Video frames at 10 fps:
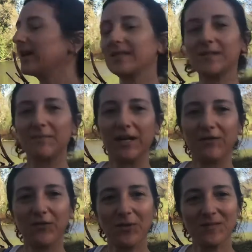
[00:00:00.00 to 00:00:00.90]
that's
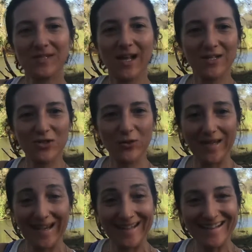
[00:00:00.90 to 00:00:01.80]
made from Saatchi
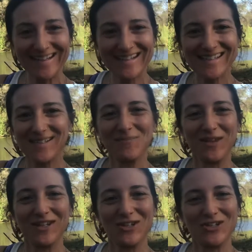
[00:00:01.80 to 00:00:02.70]
Organics. I'm
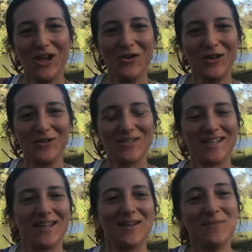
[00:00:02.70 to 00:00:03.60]
giving a shout out
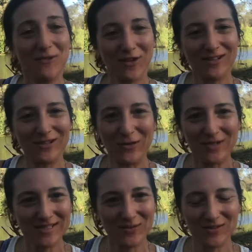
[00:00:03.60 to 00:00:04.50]
to them. My friend
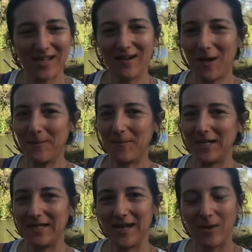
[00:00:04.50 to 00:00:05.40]
Lois owns that
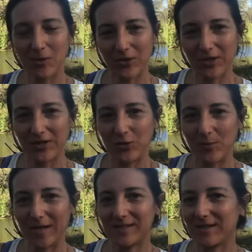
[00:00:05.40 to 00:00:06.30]
company in Albuquerque, New
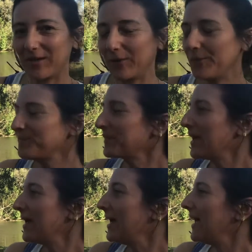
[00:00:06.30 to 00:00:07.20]
Mexico,
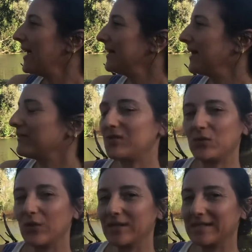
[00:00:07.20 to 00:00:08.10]
and they have a
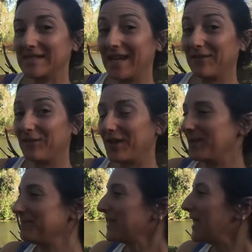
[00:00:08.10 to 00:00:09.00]
store in Santa
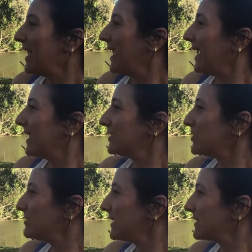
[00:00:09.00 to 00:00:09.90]
Fe. And
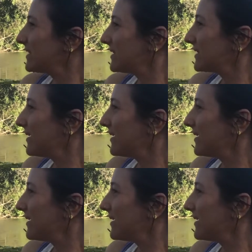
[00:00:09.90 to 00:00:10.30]
she makes these